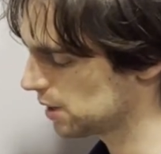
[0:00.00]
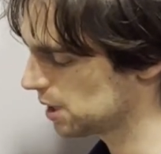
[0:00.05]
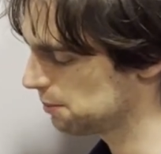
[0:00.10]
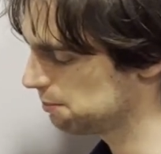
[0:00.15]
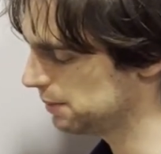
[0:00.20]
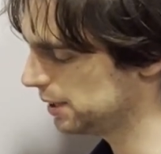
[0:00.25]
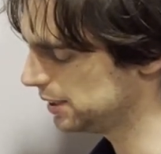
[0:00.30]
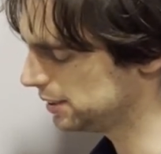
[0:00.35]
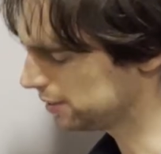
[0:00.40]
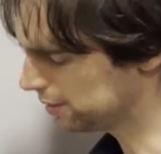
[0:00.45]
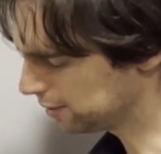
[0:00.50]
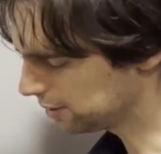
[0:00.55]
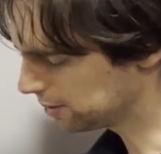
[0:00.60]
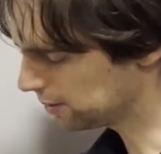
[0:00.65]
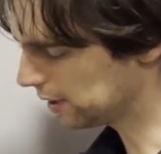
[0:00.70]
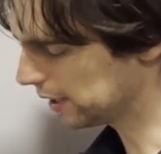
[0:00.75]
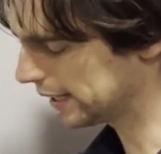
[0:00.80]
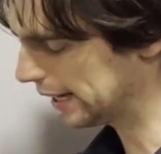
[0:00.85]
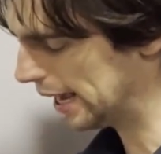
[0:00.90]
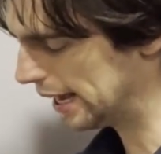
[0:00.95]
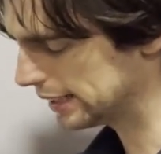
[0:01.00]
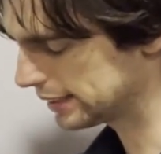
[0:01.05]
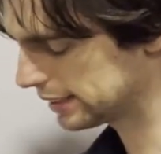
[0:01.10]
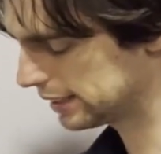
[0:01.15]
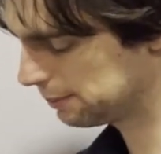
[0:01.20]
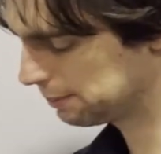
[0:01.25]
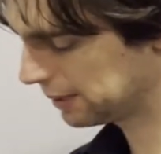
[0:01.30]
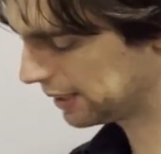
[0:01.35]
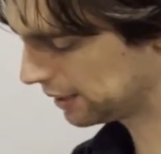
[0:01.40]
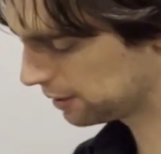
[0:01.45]
But it's also like
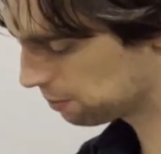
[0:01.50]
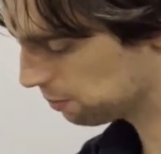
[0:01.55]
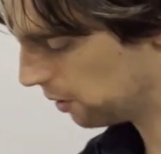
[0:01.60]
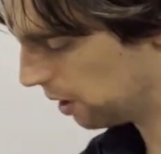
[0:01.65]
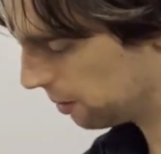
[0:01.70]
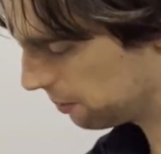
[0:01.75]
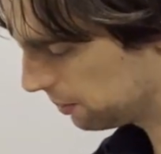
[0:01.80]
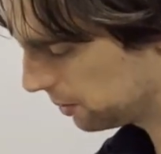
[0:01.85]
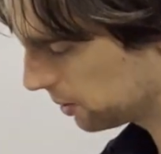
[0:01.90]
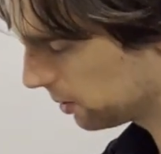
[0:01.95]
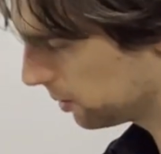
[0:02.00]
asking, but this problem is